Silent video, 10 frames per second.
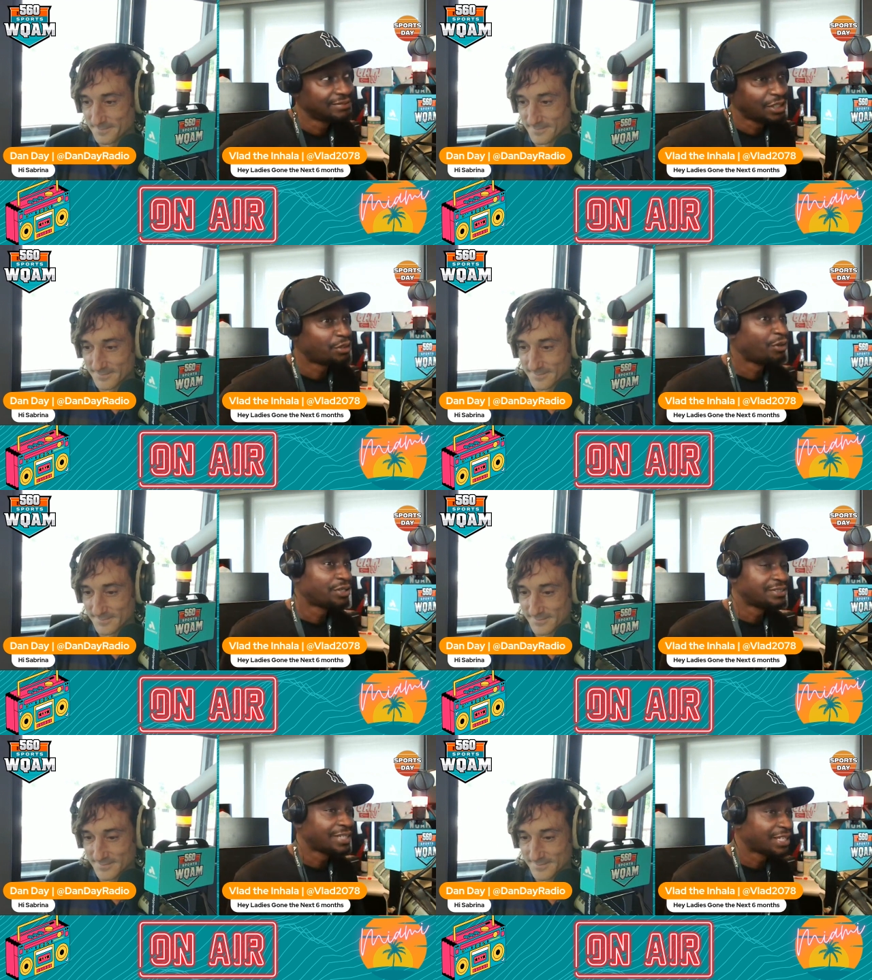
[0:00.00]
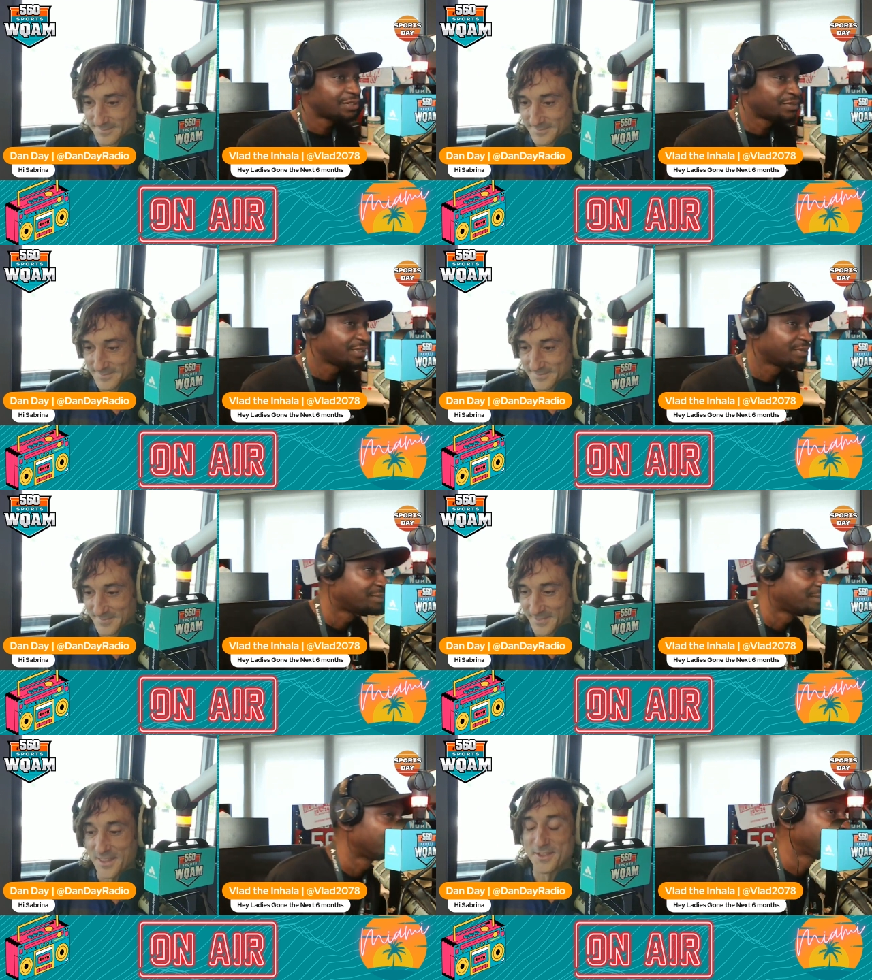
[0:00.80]
Speaker 1: The third consecutive year?
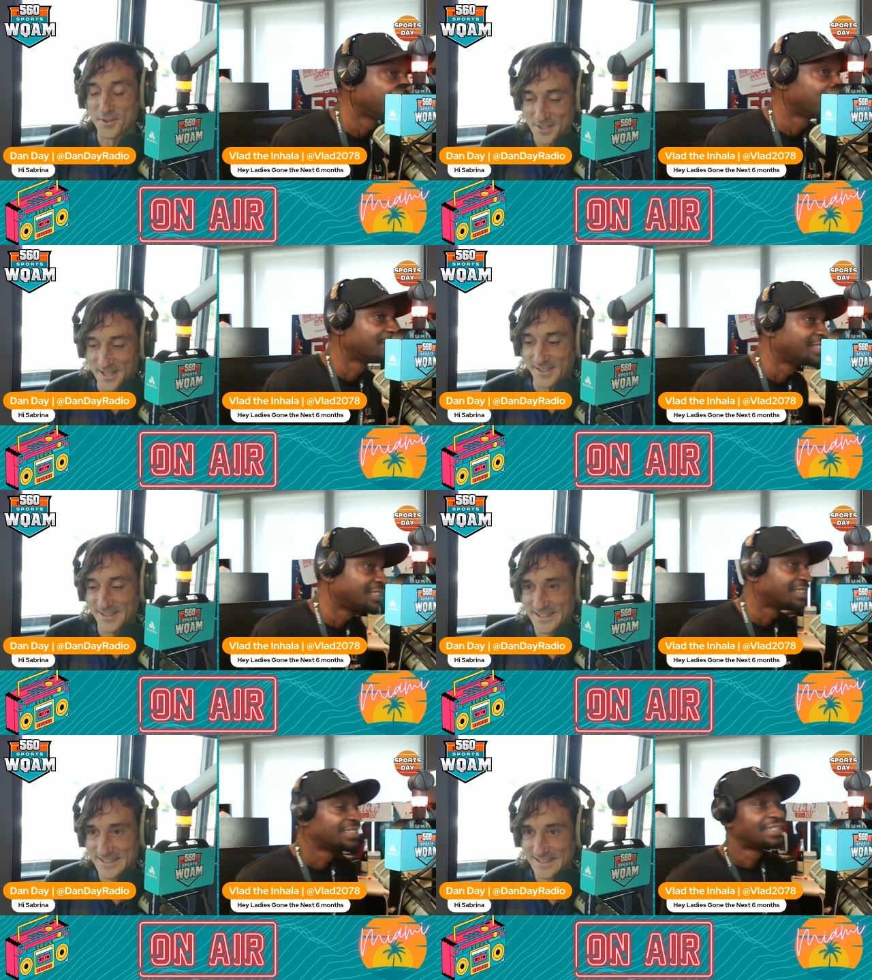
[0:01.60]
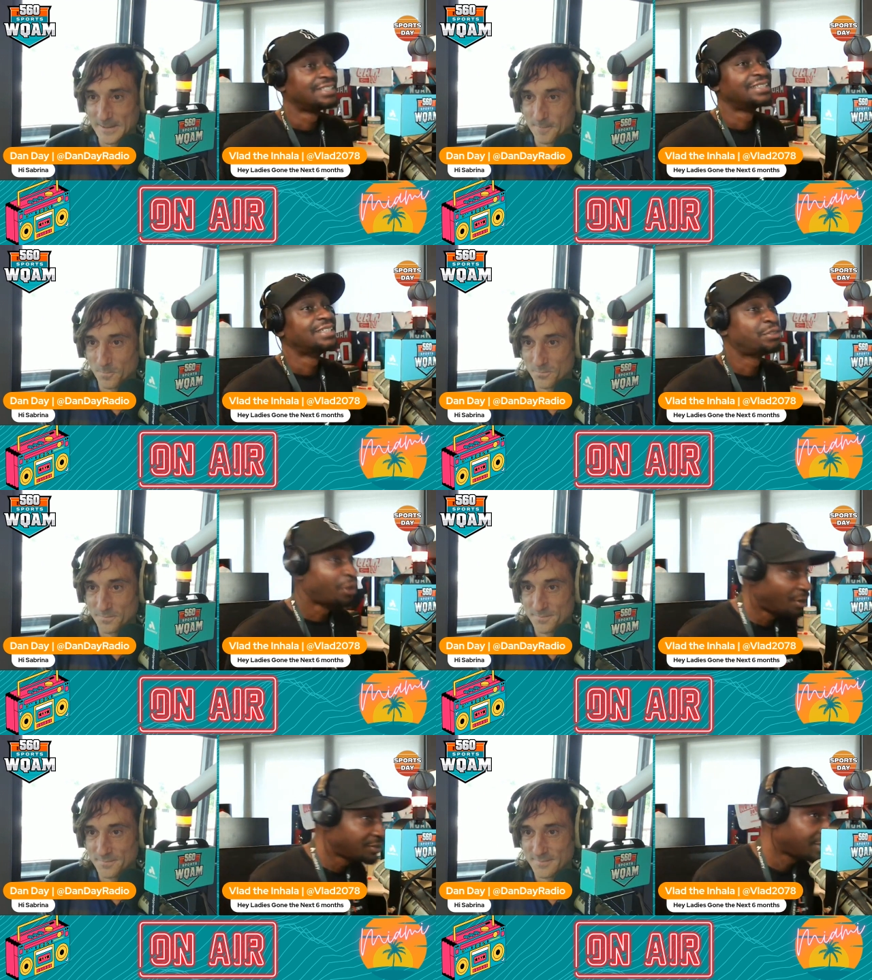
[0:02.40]
Speaker 2: The third year.
Speaker 1: The
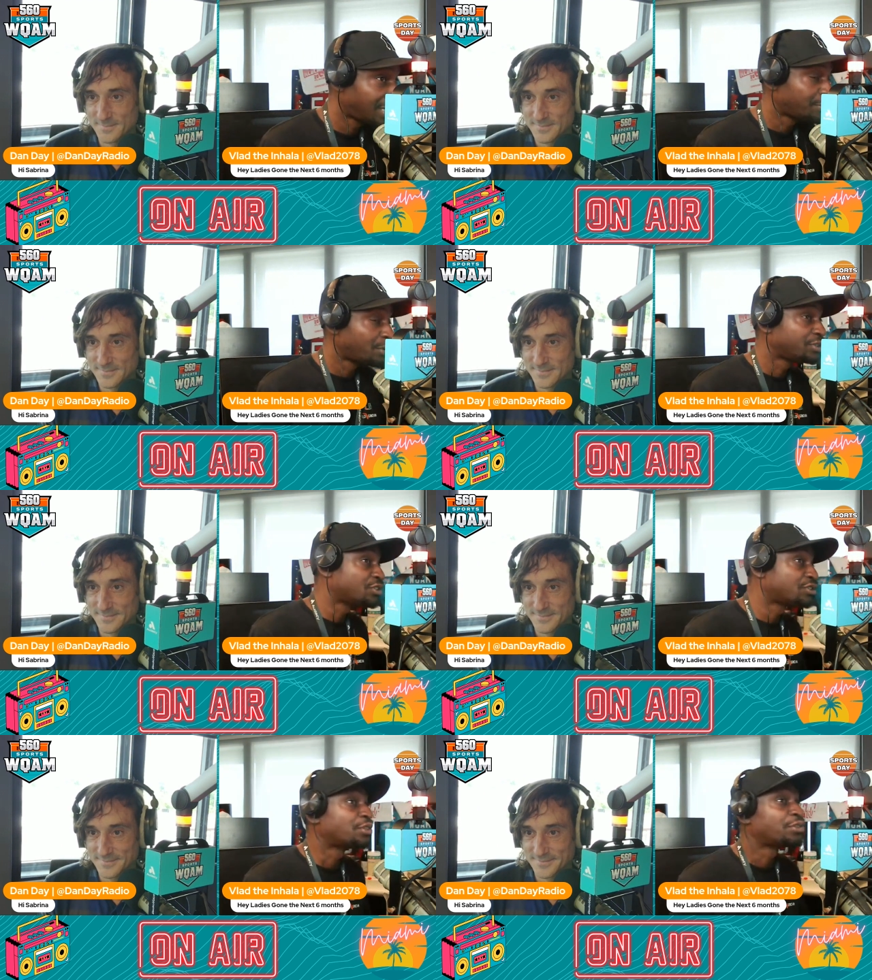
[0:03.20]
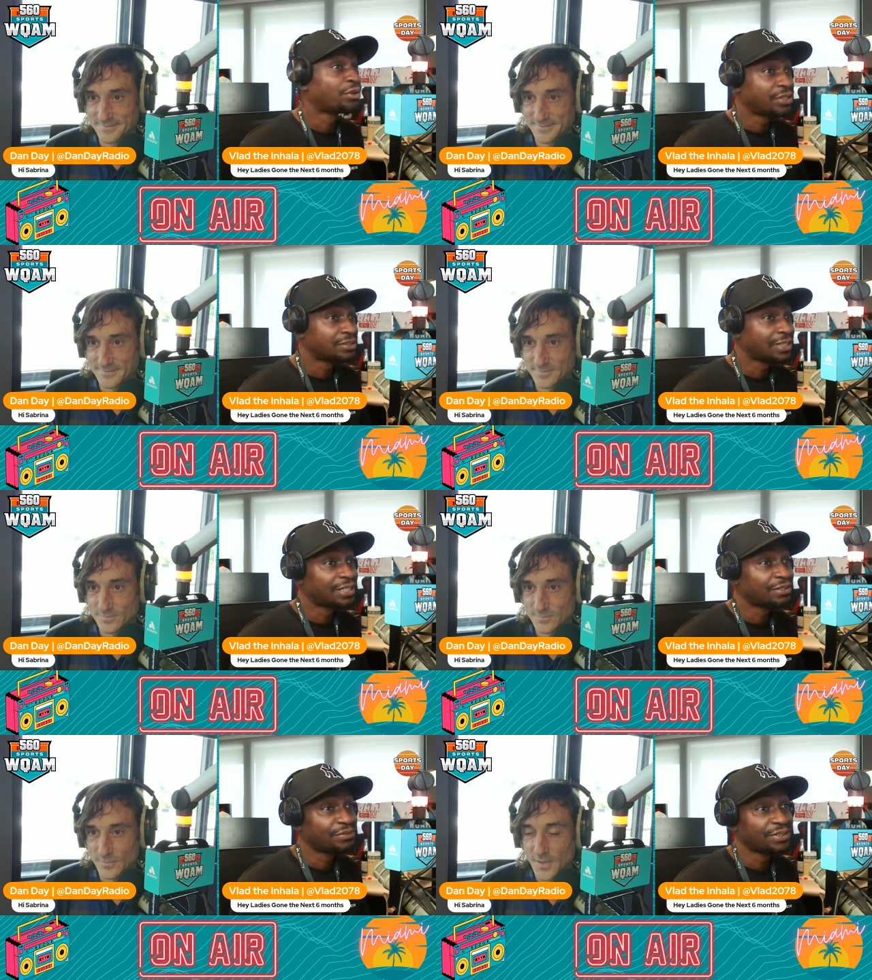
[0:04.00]
third time or just the third
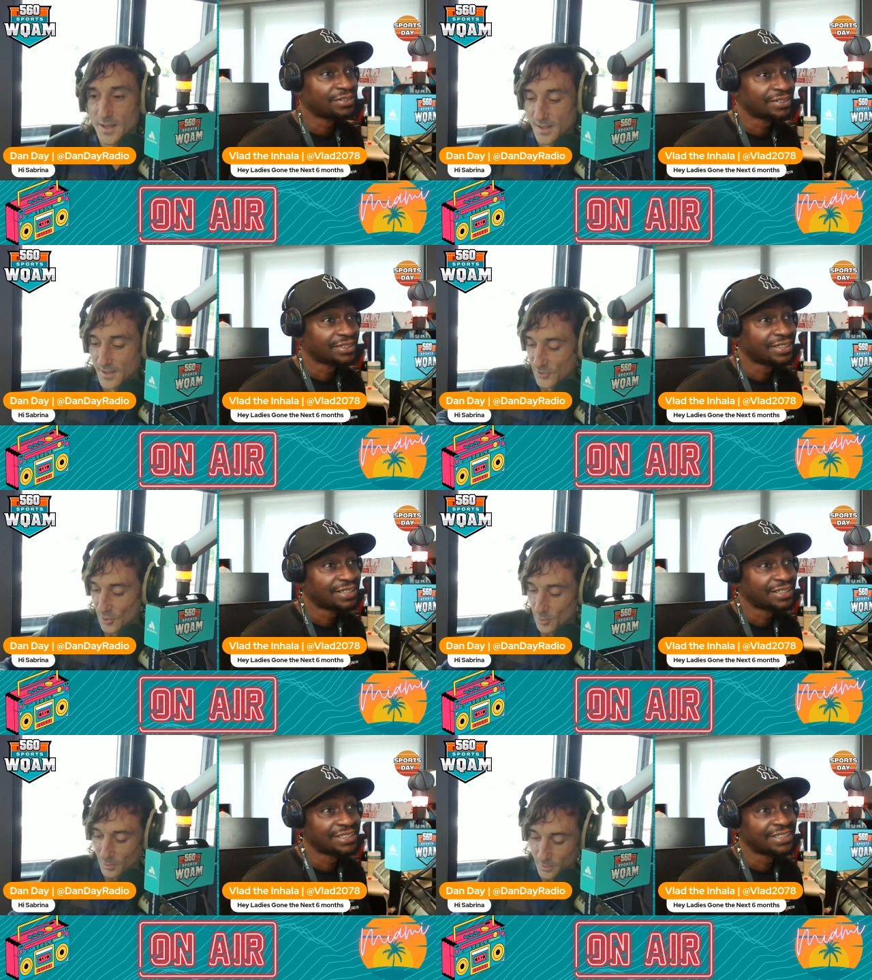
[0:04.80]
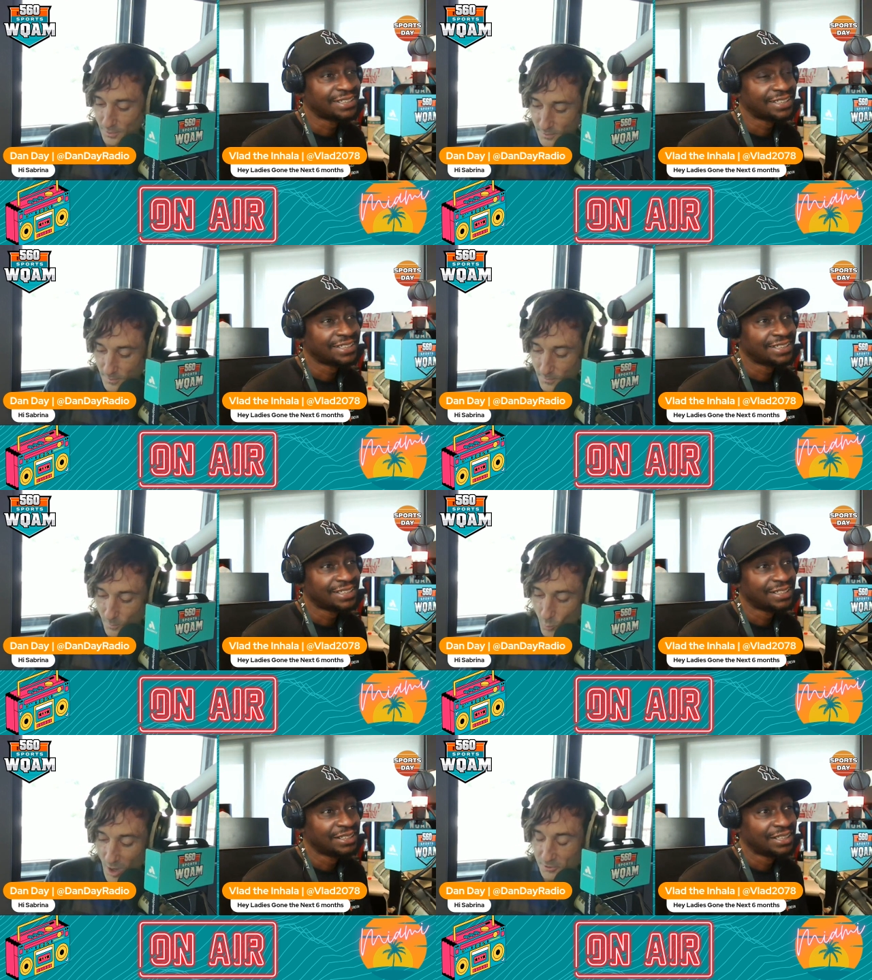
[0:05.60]
consecutive year?
Speaker 2: So
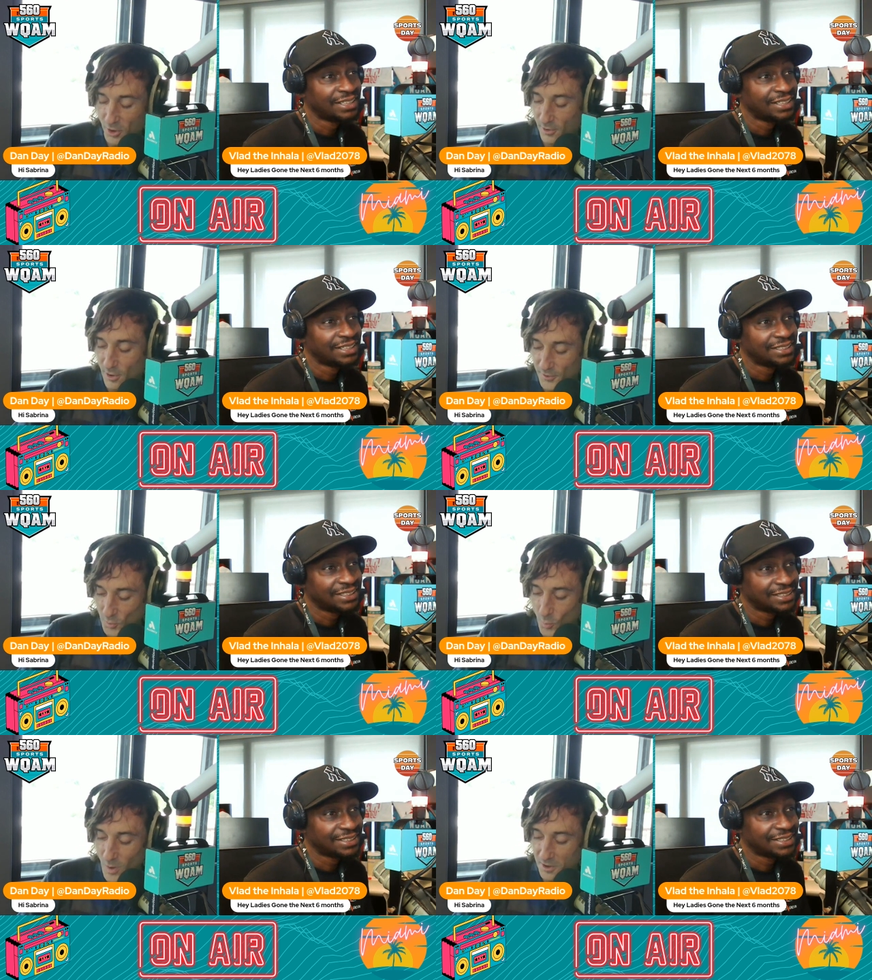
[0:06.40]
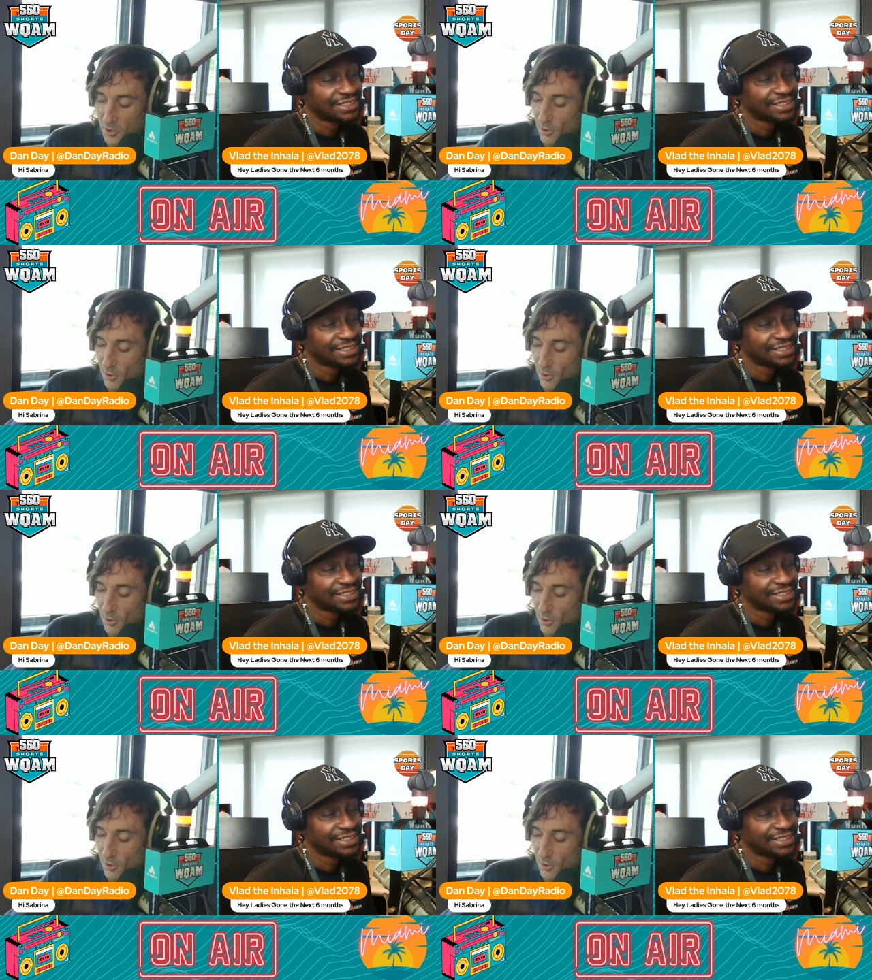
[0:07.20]
wild card loss, wild